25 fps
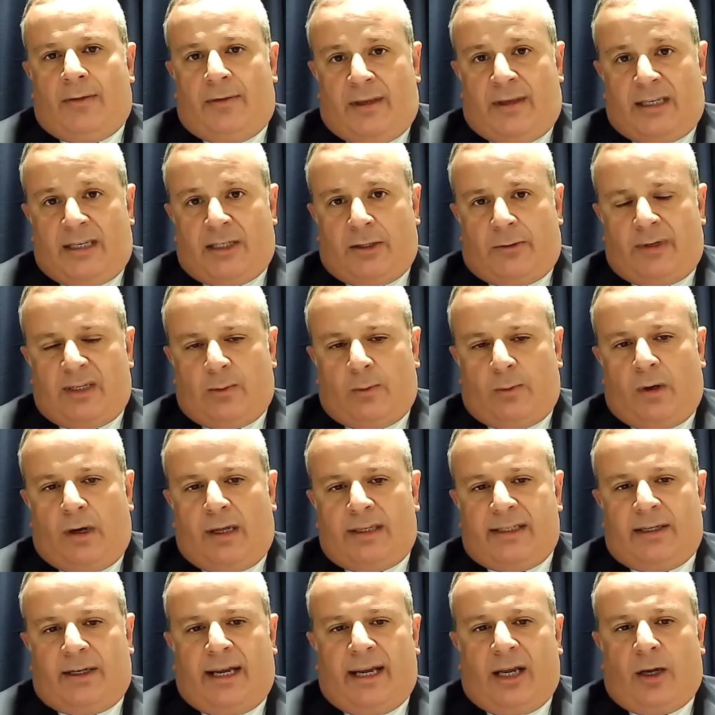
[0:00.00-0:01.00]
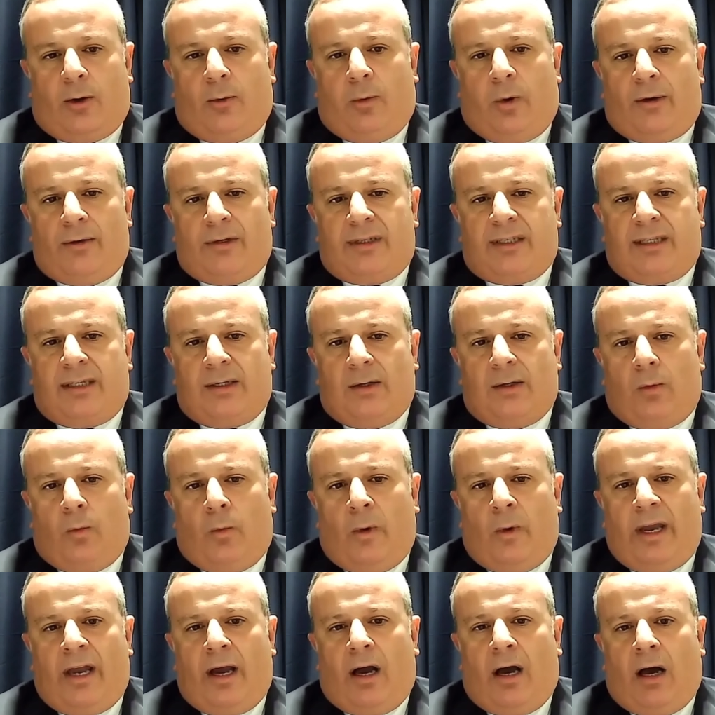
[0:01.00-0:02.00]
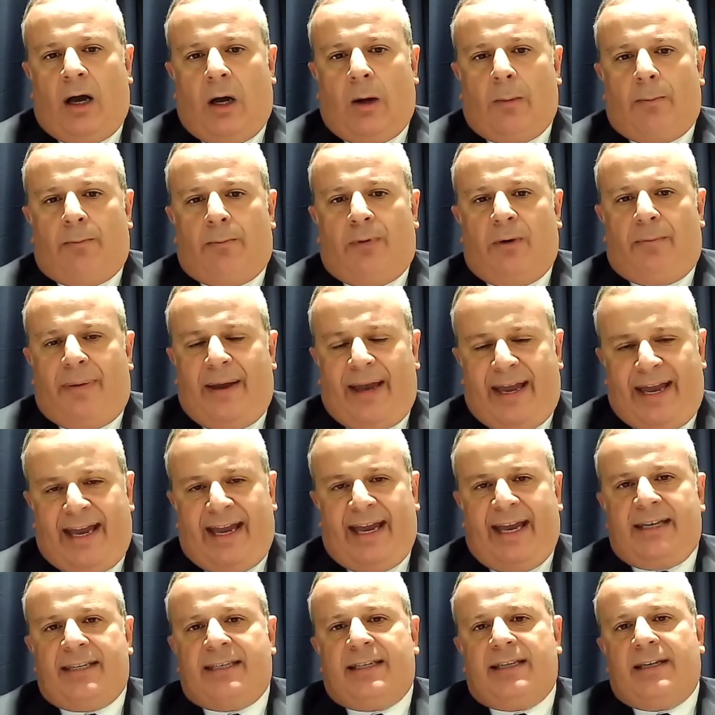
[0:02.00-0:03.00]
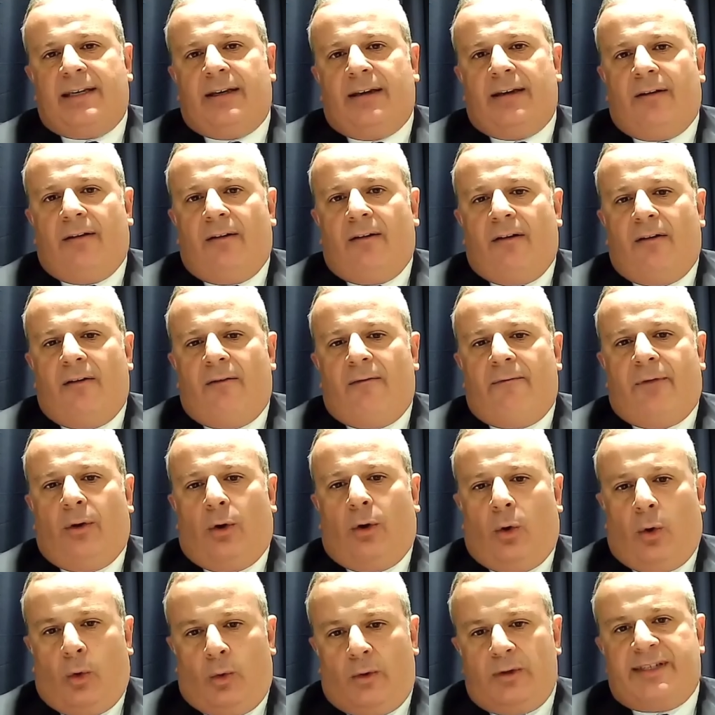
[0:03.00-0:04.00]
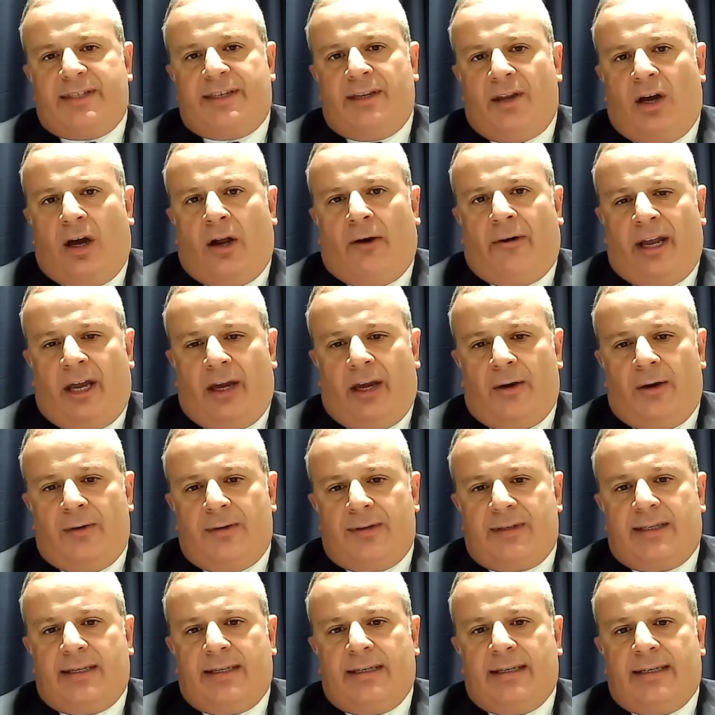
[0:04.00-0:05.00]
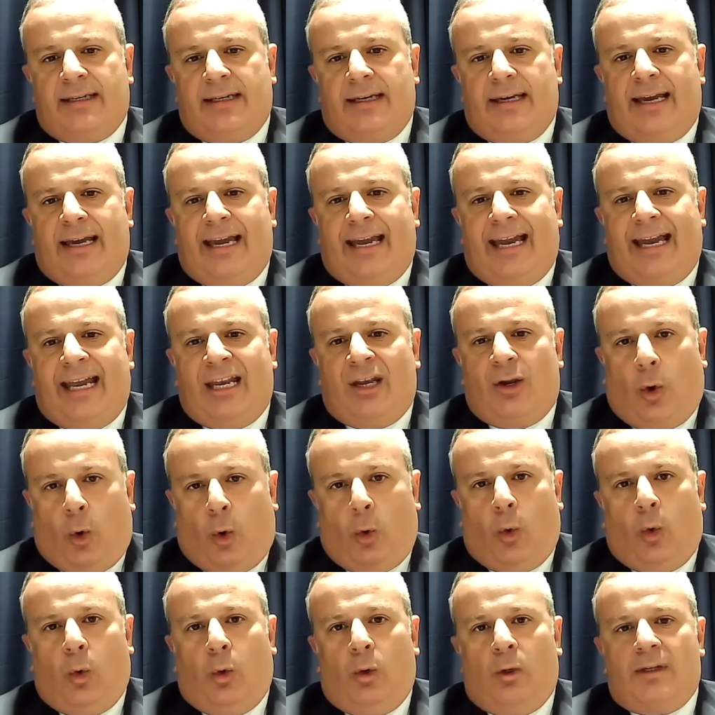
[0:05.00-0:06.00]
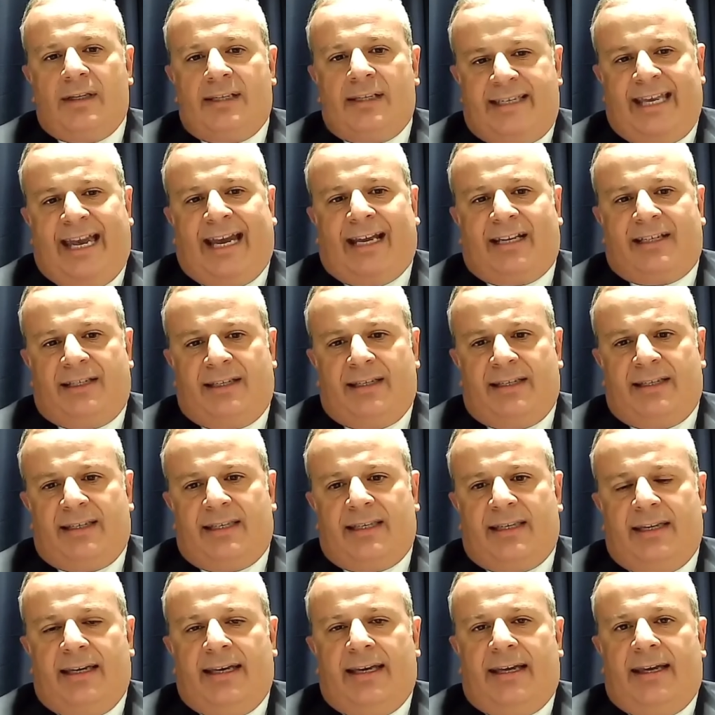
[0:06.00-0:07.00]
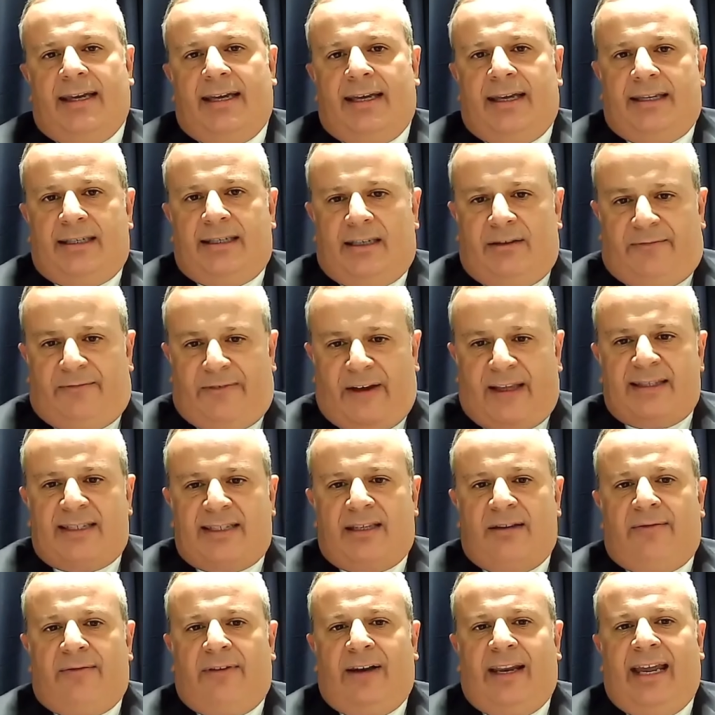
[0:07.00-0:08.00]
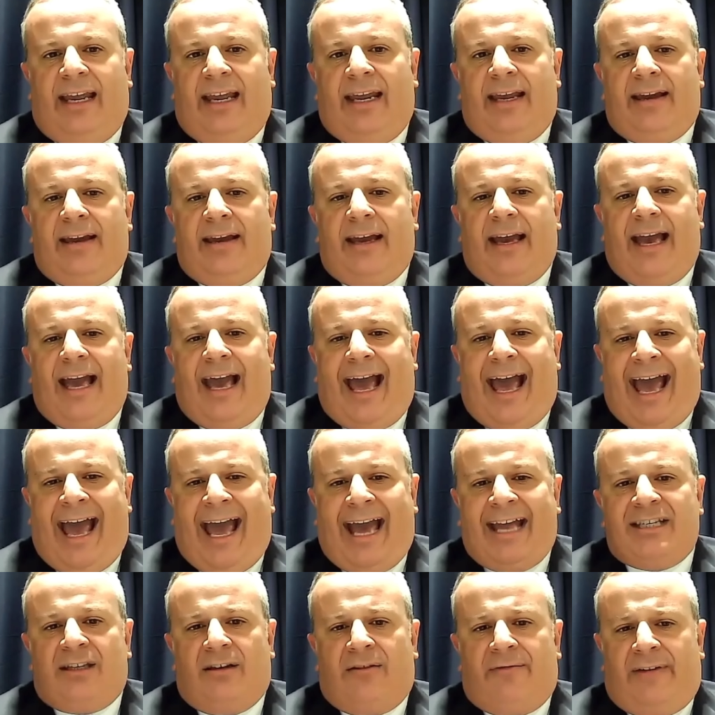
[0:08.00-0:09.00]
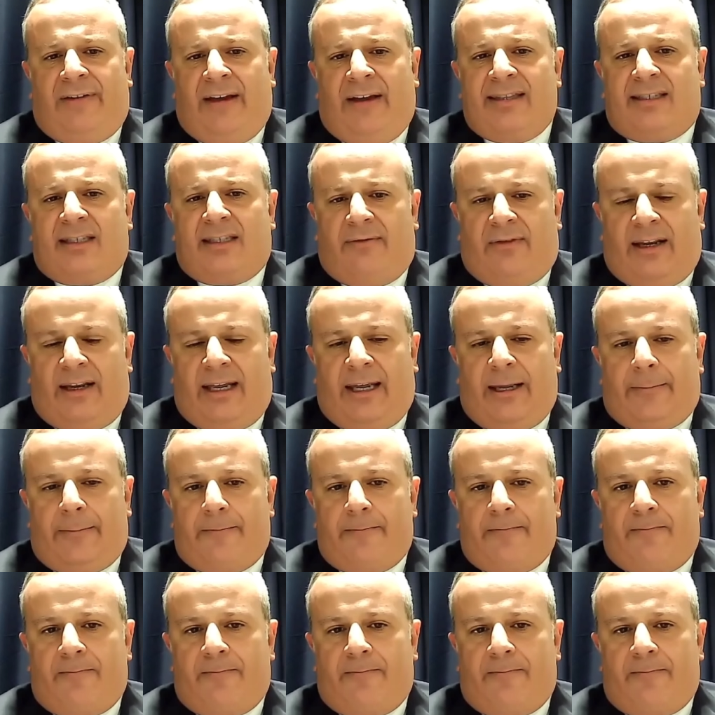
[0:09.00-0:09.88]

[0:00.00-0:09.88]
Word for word: these are his words, and I quote We are prepared for all scenarios in all sectors, defensively and offensively.